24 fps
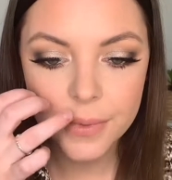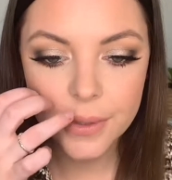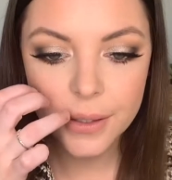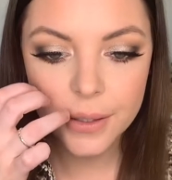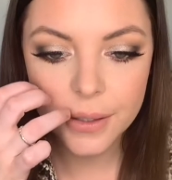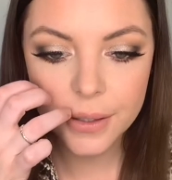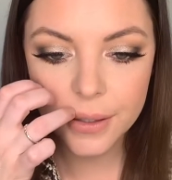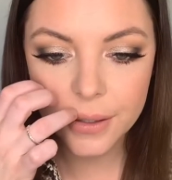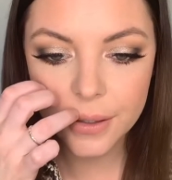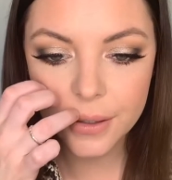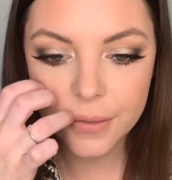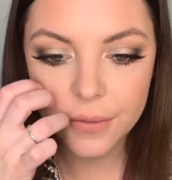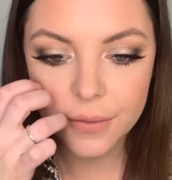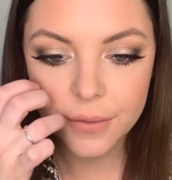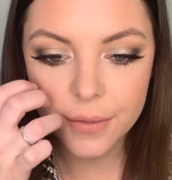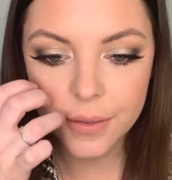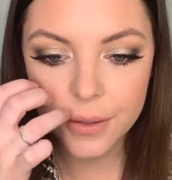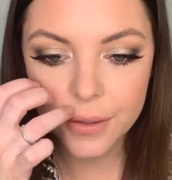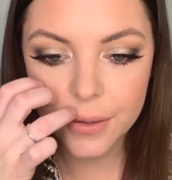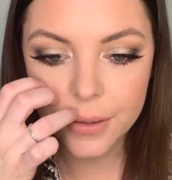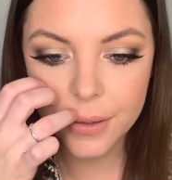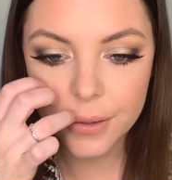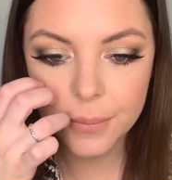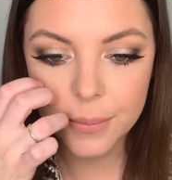I can feel
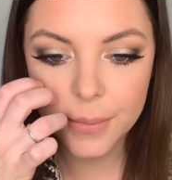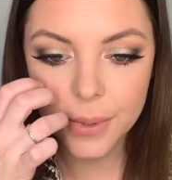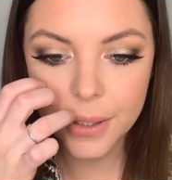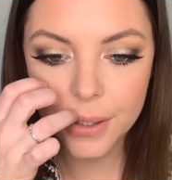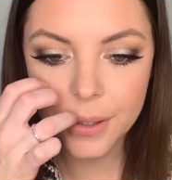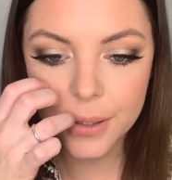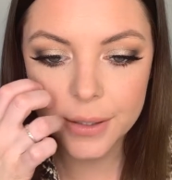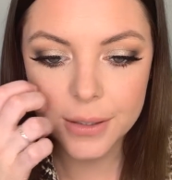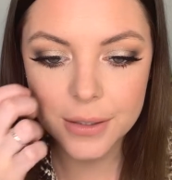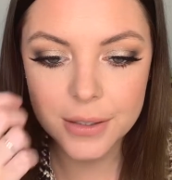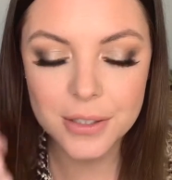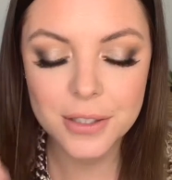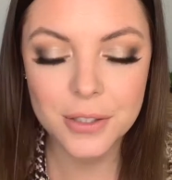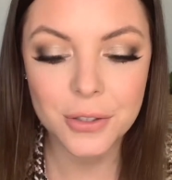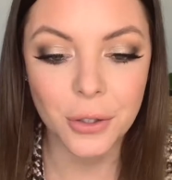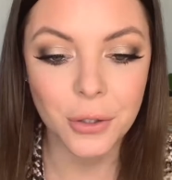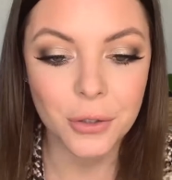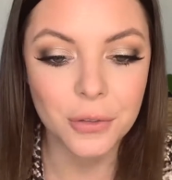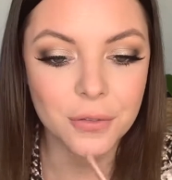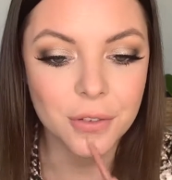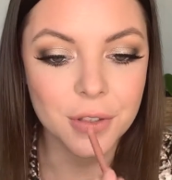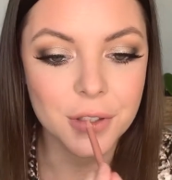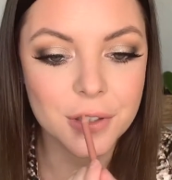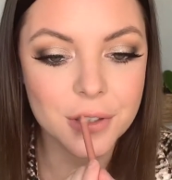I'm hunched
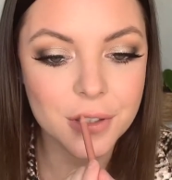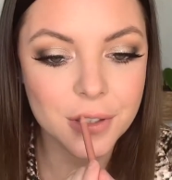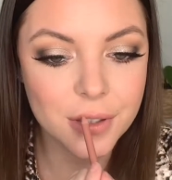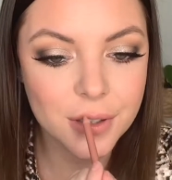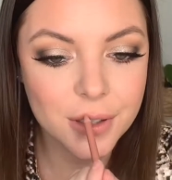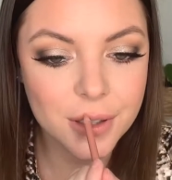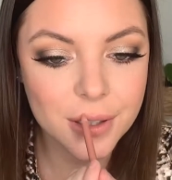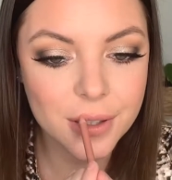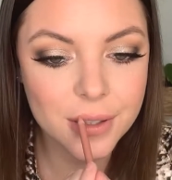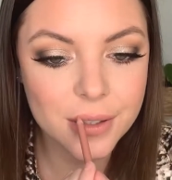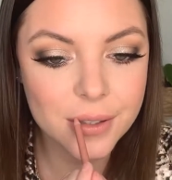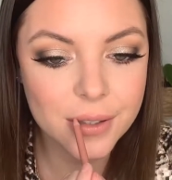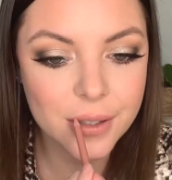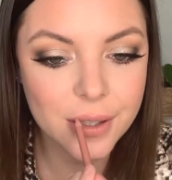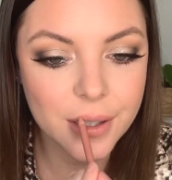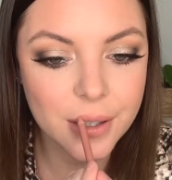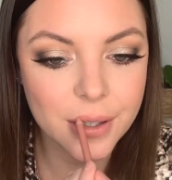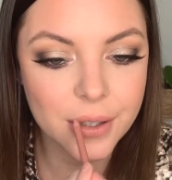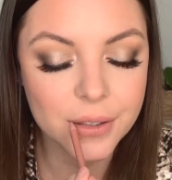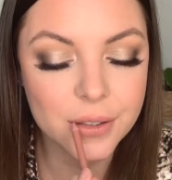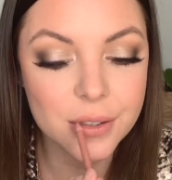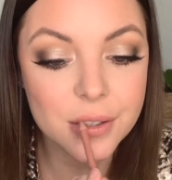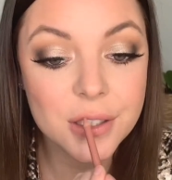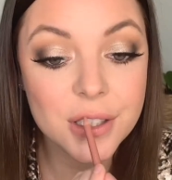over. Do you guys
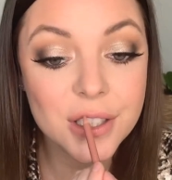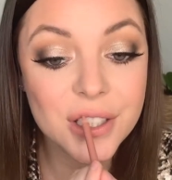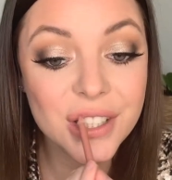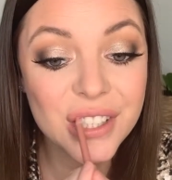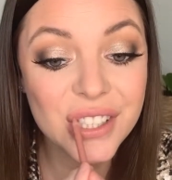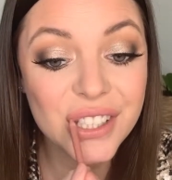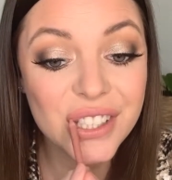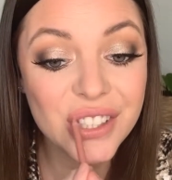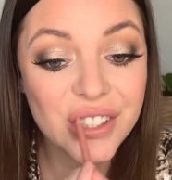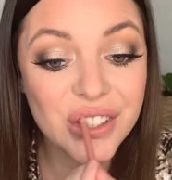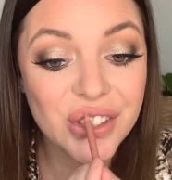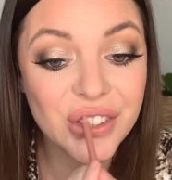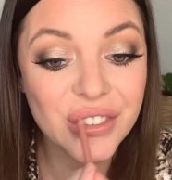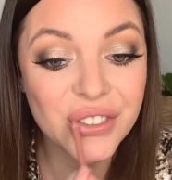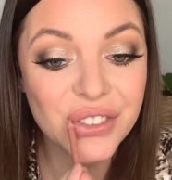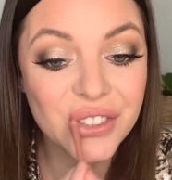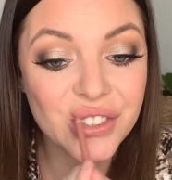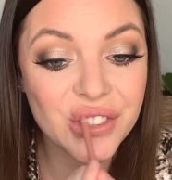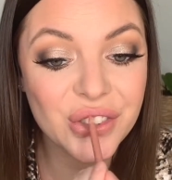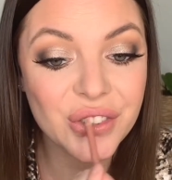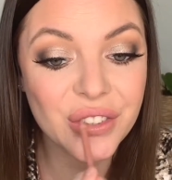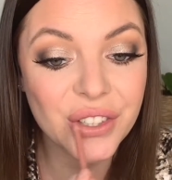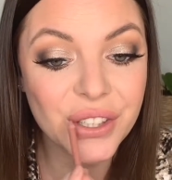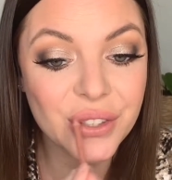hunch to
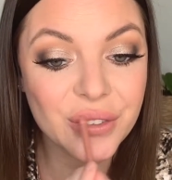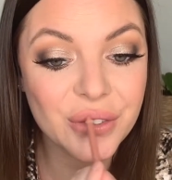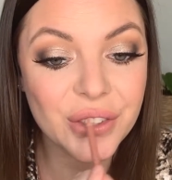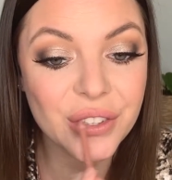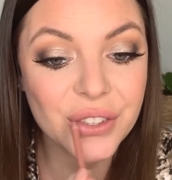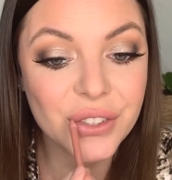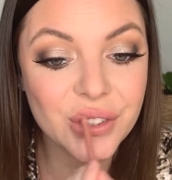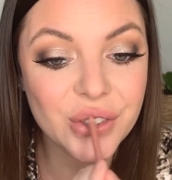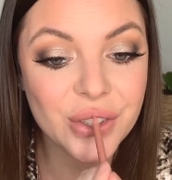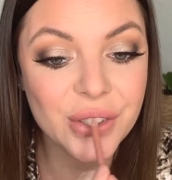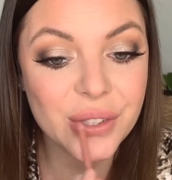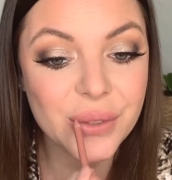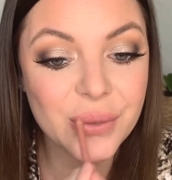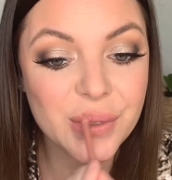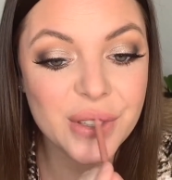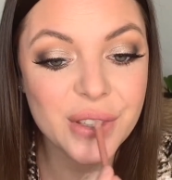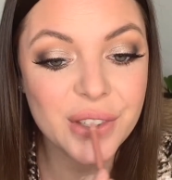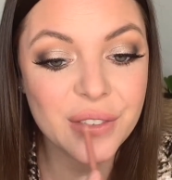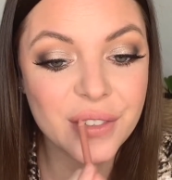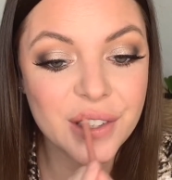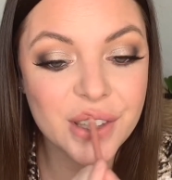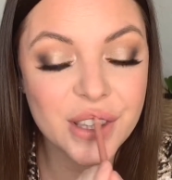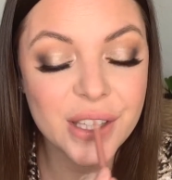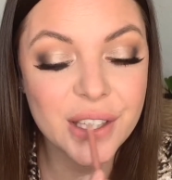concentrate when you're doing
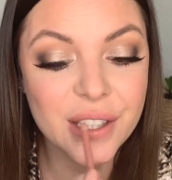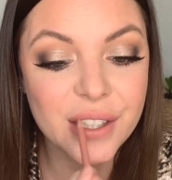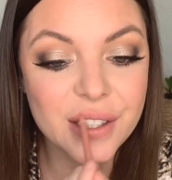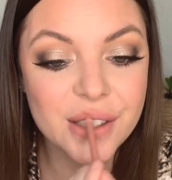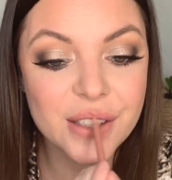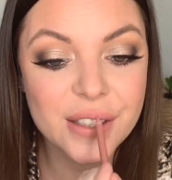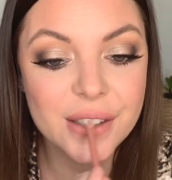specific things?